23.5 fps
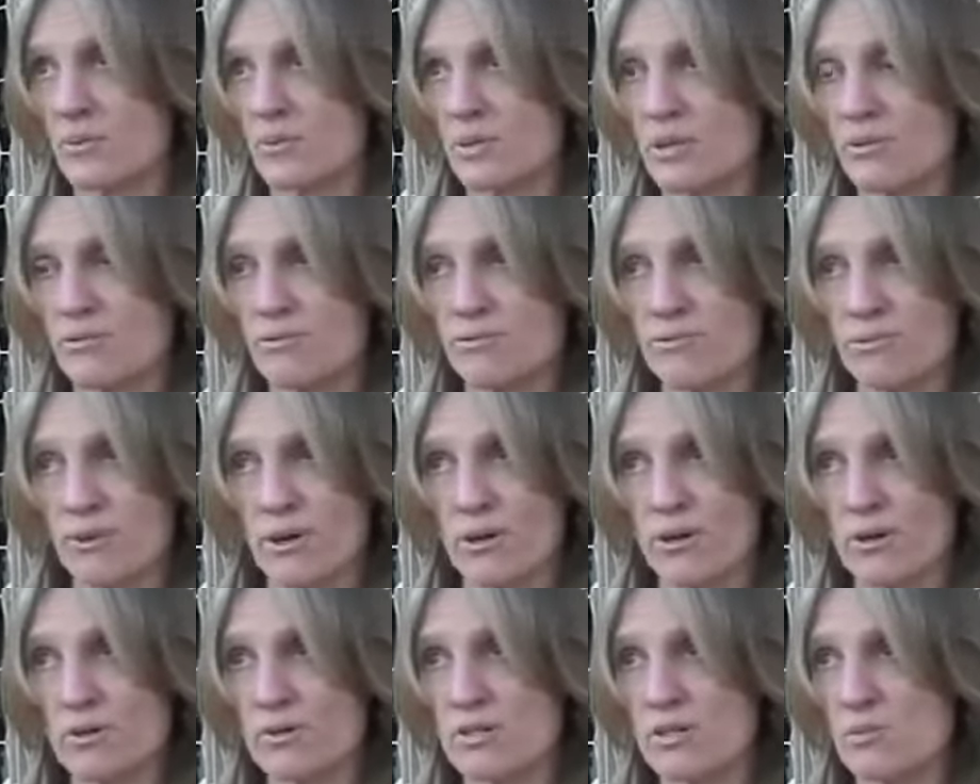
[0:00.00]
we
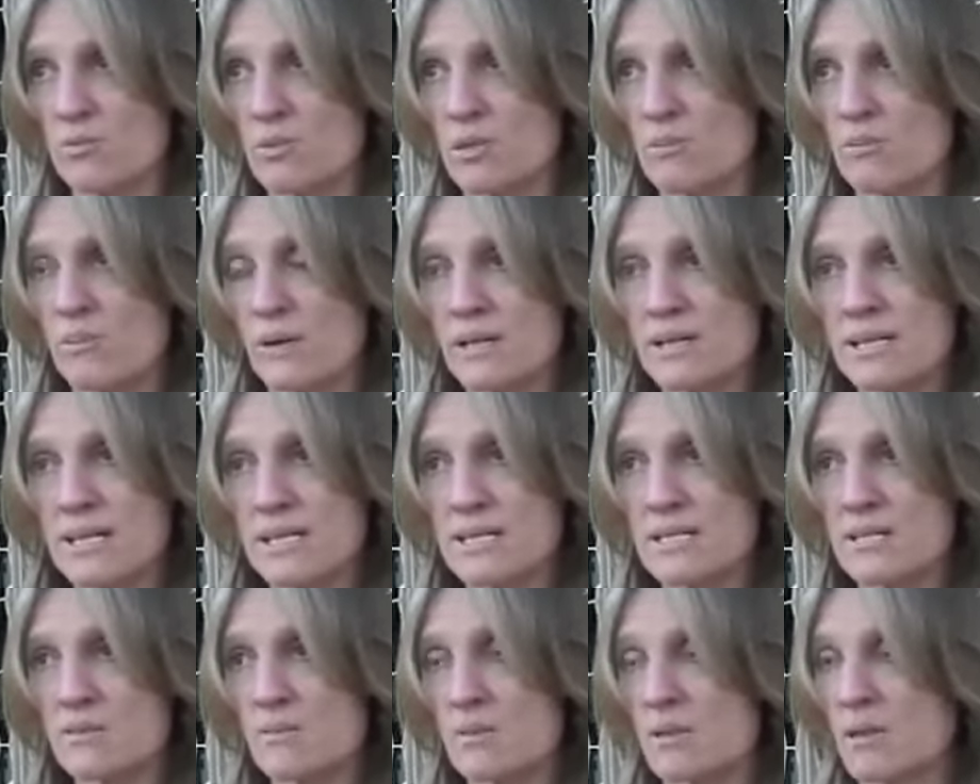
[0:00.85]
phoned and we
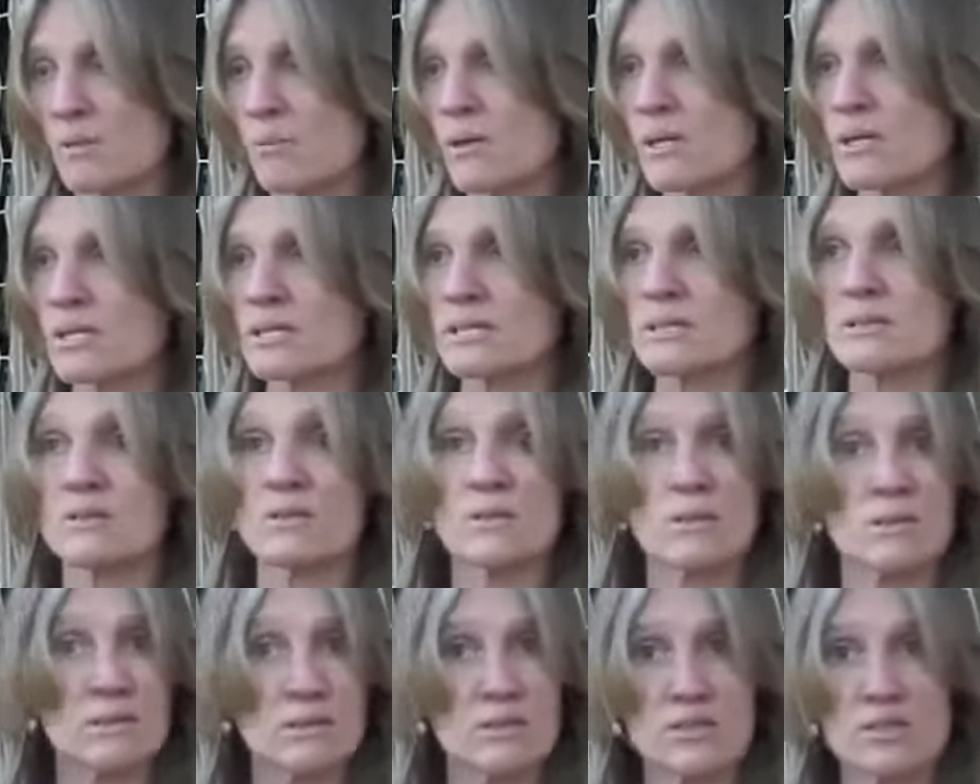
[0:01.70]
pleaded with the police
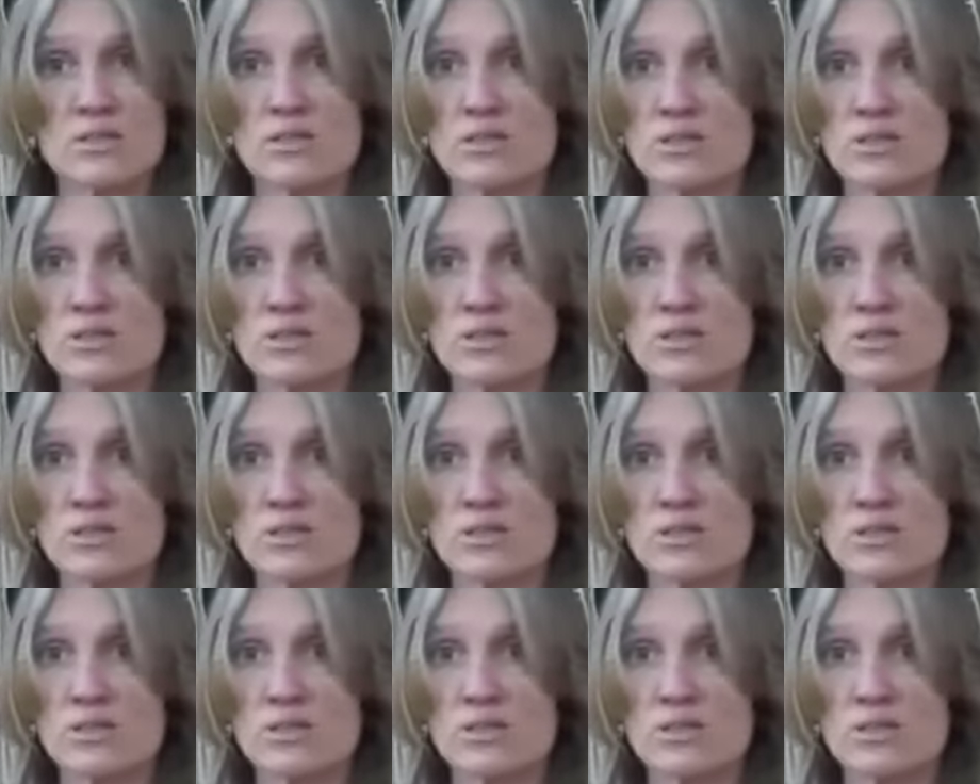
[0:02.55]
not